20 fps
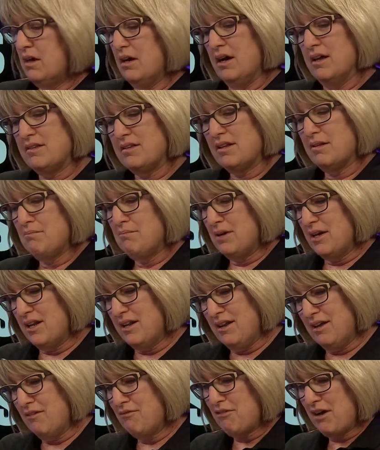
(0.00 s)
I said,
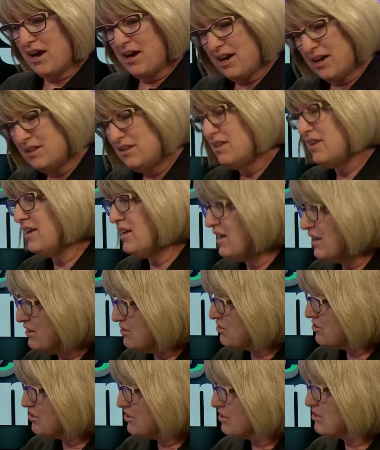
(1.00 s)
but if I
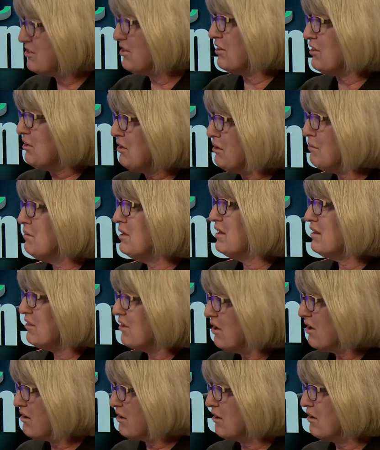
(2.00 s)
teach just a little bit
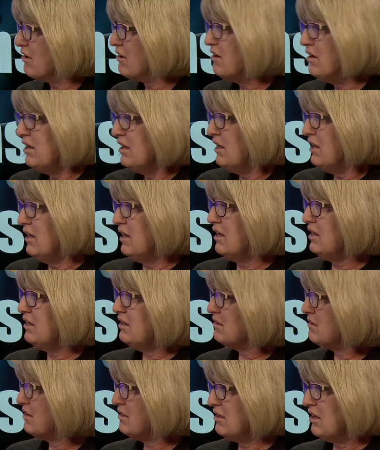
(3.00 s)
longer, and
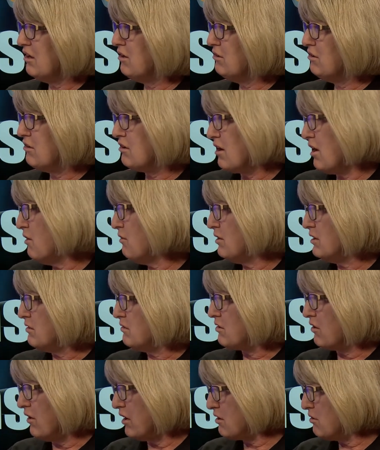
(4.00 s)
He said, no, you're going.
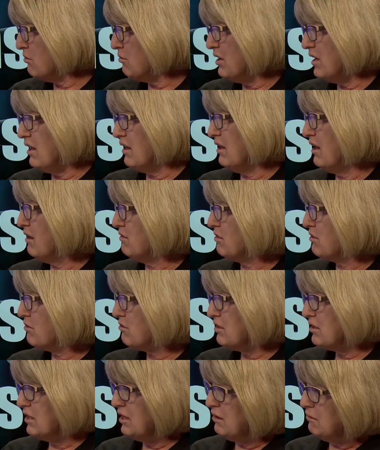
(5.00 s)
So I quit at
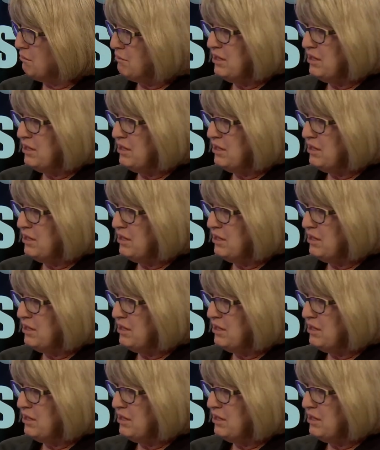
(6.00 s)
30, and